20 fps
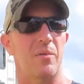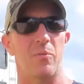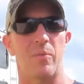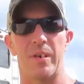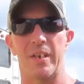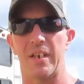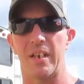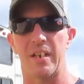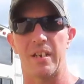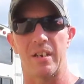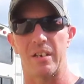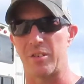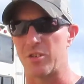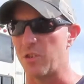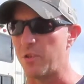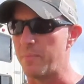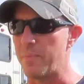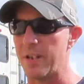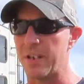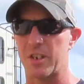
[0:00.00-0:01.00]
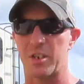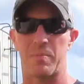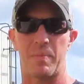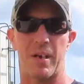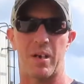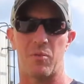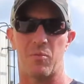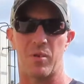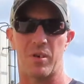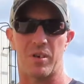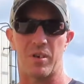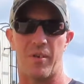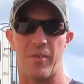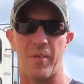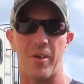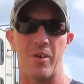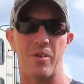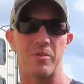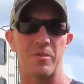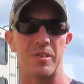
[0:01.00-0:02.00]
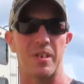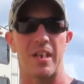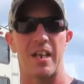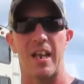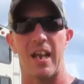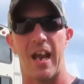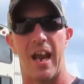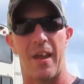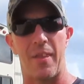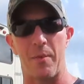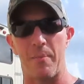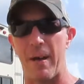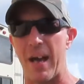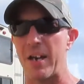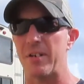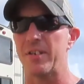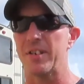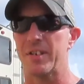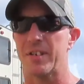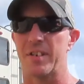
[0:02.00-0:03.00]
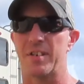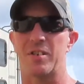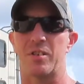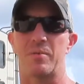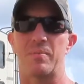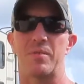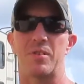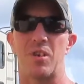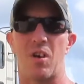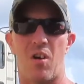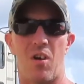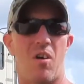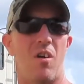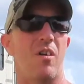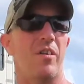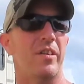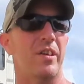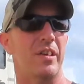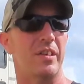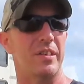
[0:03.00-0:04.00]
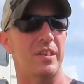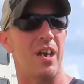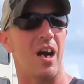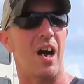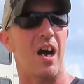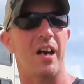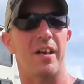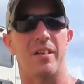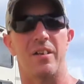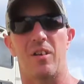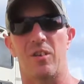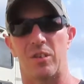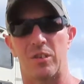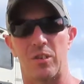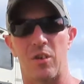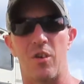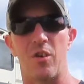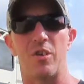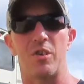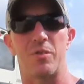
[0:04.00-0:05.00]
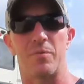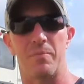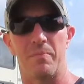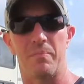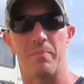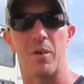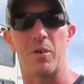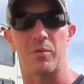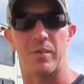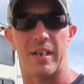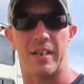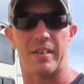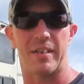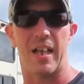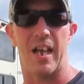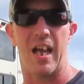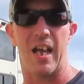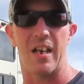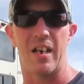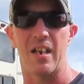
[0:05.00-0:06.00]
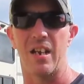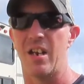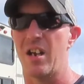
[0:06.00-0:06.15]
We did a tremendous amount of work on those, and the battery systems on a yacht, on a large boat like that,